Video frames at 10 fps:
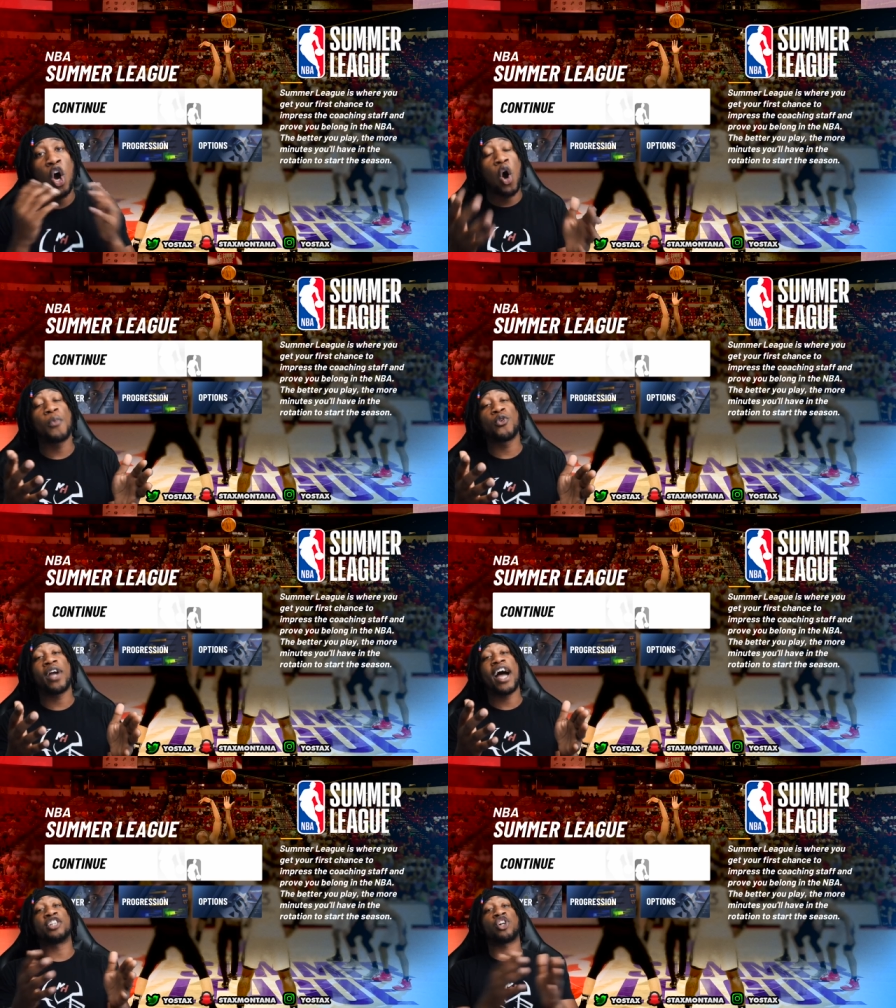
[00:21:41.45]
Hope you
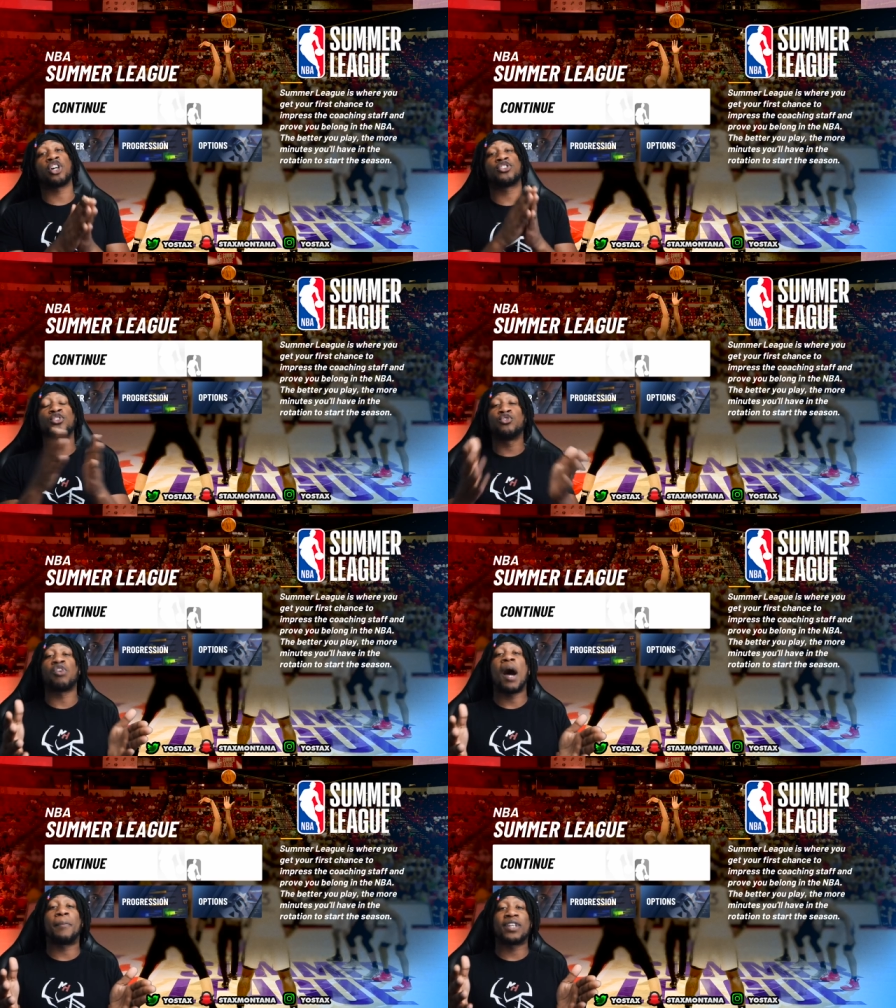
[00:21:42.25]
guys are too.
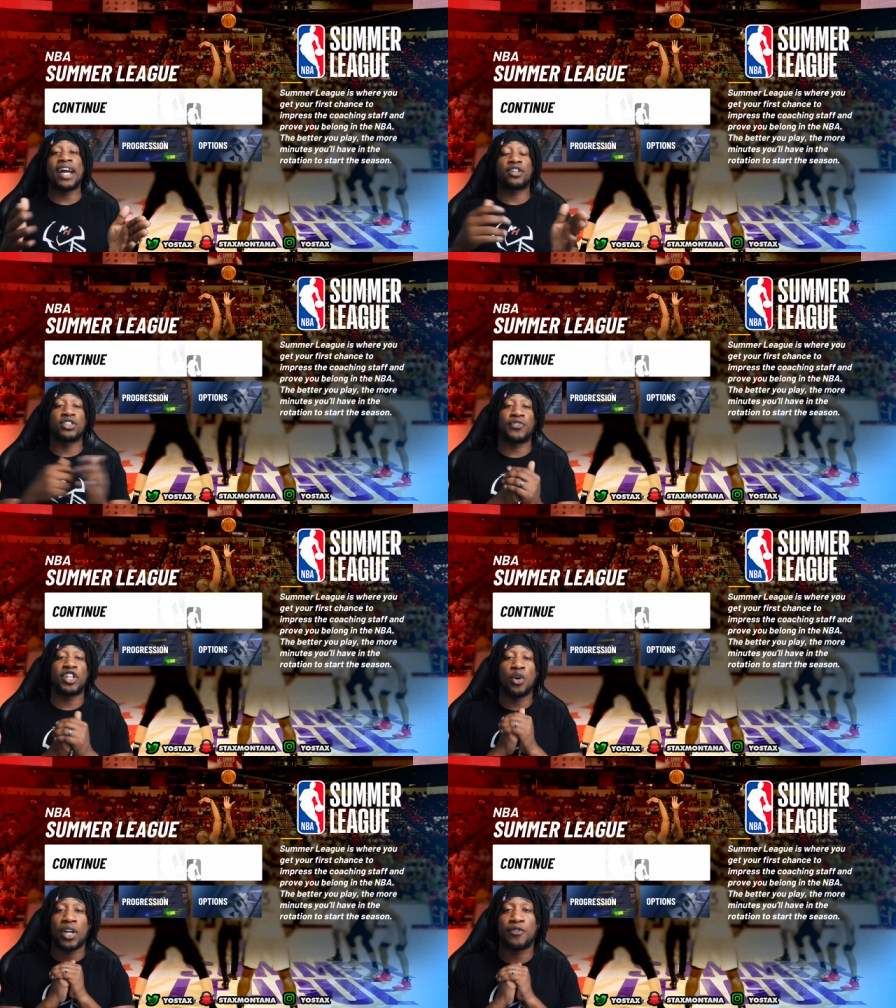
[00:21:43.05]
Drop a like on this
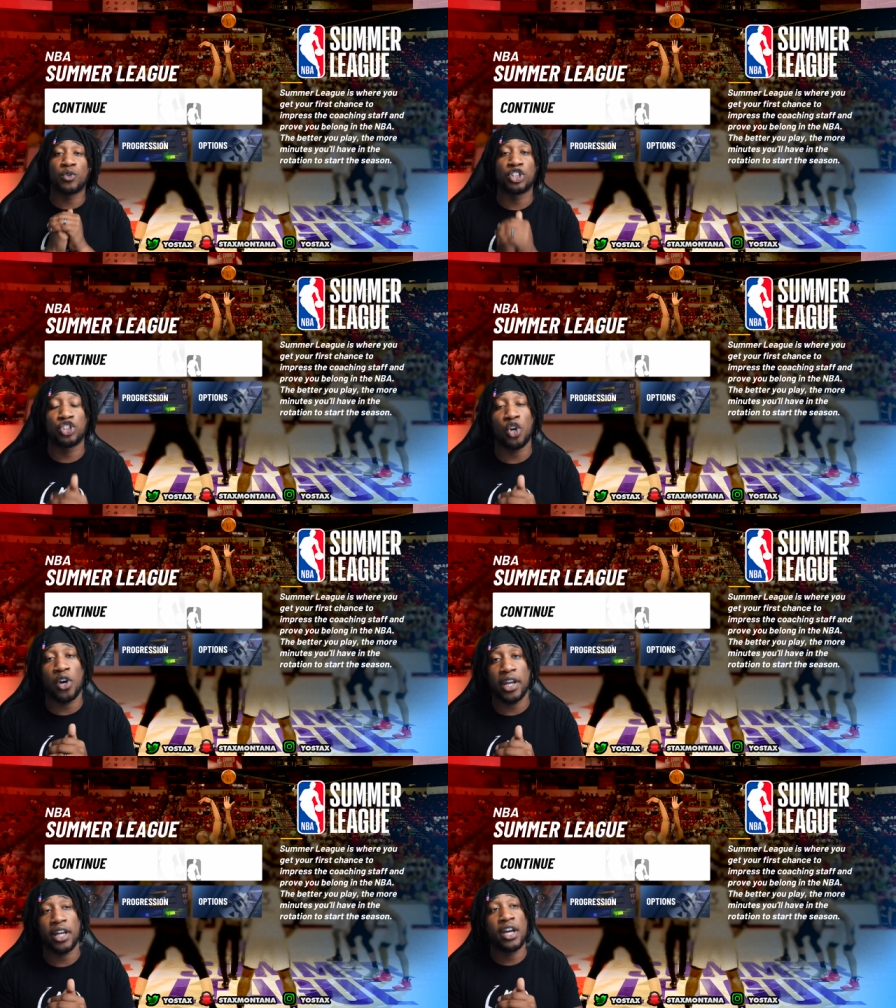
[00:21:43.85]
video if you
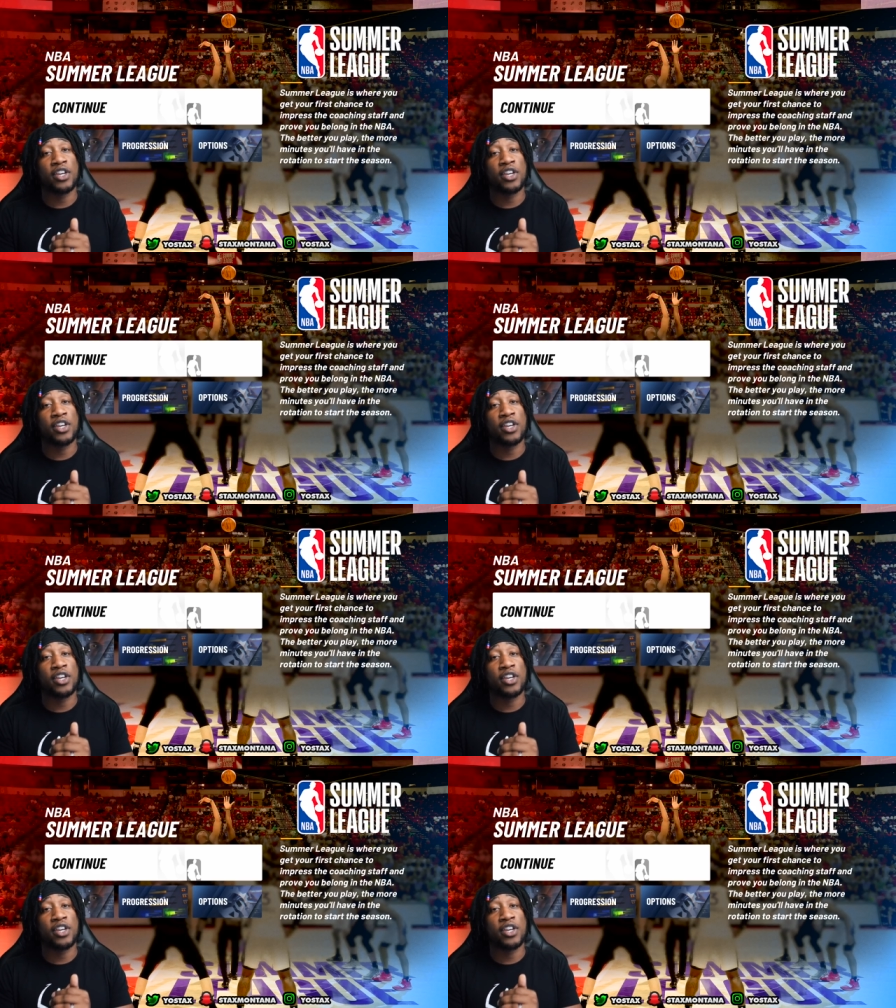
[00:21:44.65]
enjoyed.